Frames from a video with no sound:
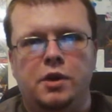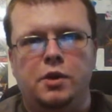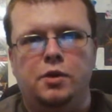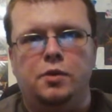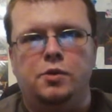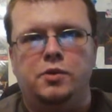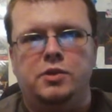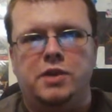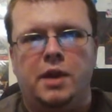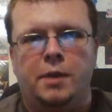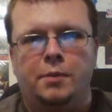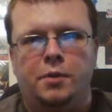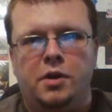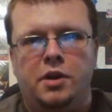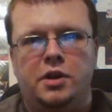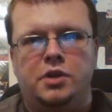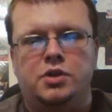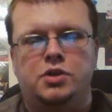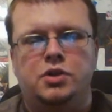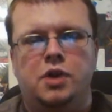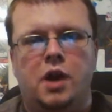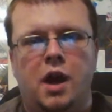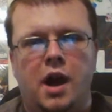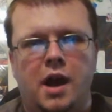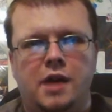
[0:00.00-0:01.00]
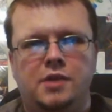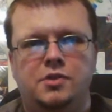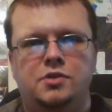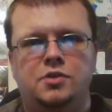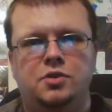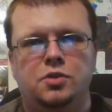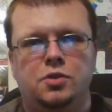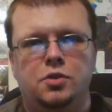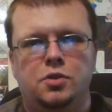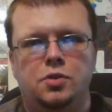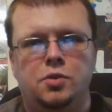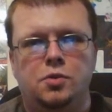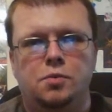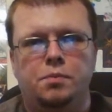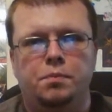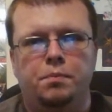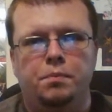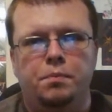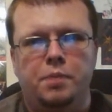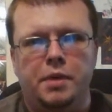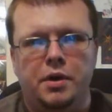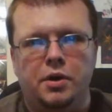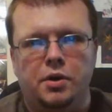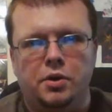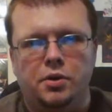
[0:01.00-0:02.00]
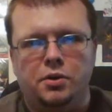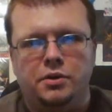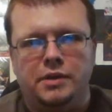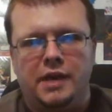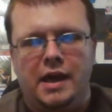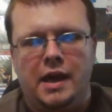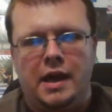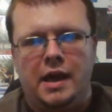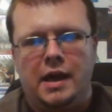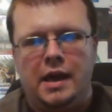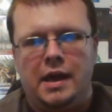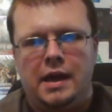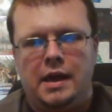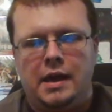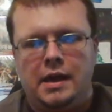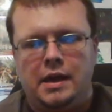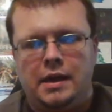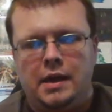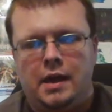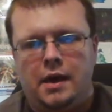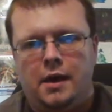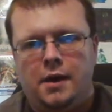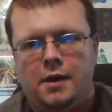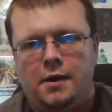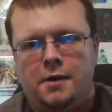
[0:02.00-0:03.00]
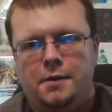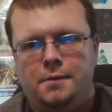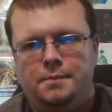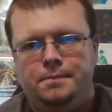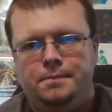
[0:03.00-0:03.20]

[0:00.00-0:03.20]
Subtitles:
reviews, I'm going to try to build a